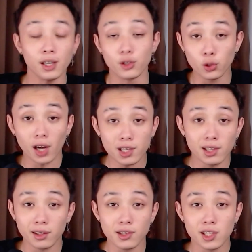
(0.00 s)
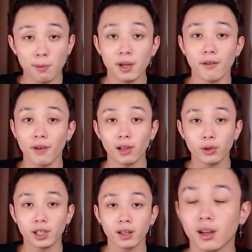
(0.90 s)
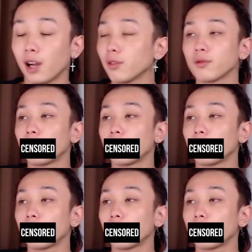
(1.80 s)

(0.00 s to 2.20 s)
Do you guys think this is going to be a Valorant killer? I don't